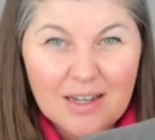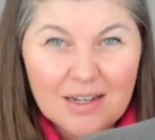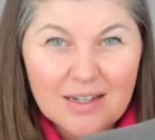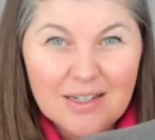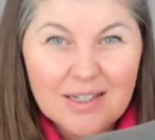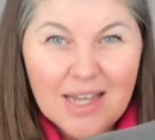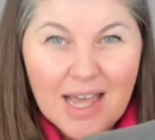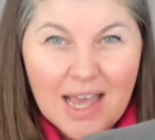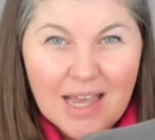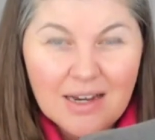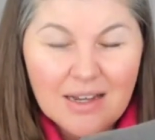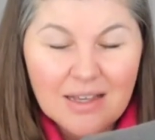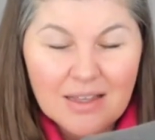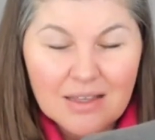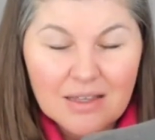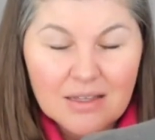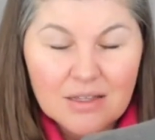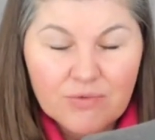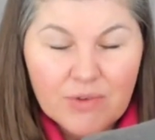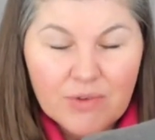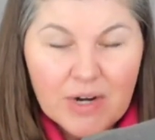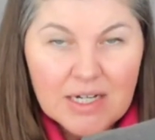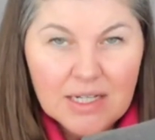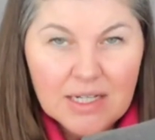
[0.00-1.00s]
container
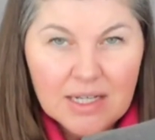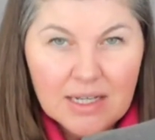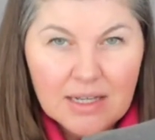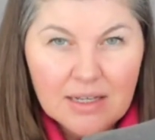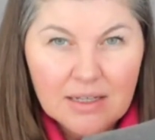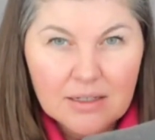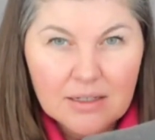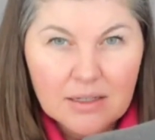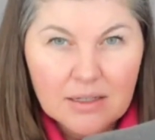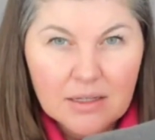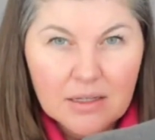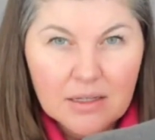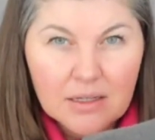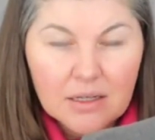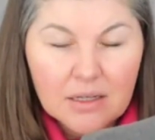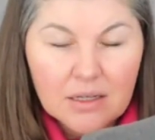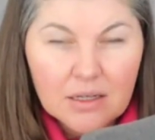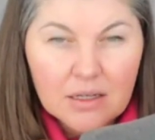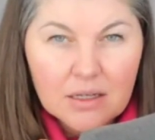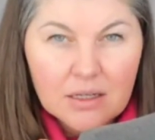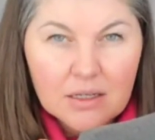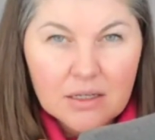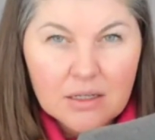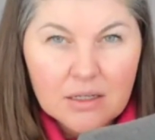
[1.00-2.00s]
that's ready
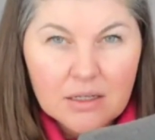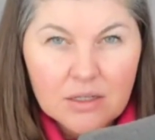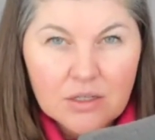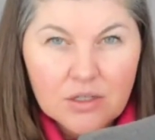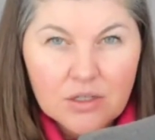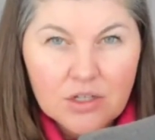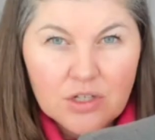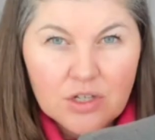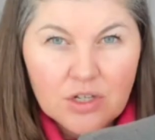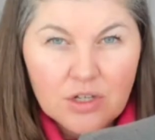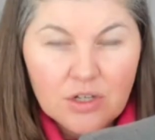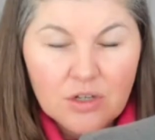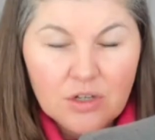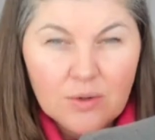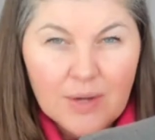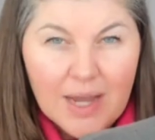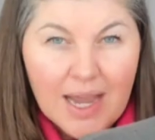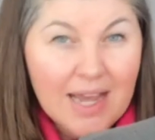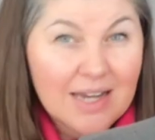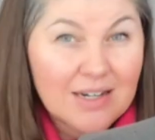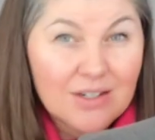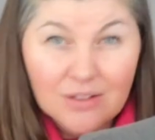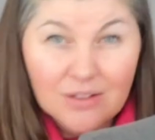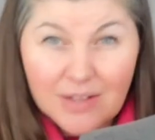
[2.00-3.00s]
to
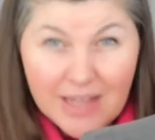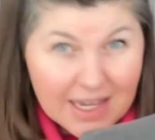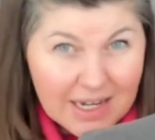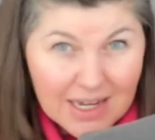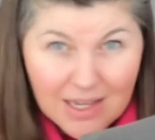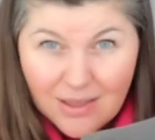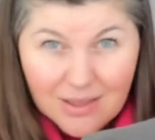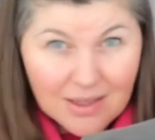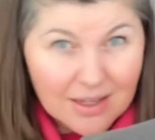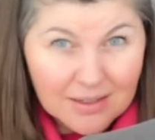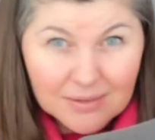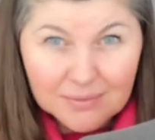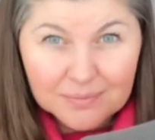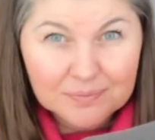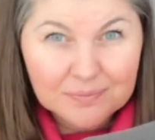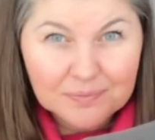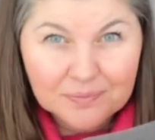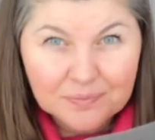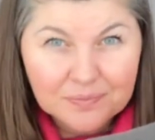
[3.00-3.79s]
handle anything,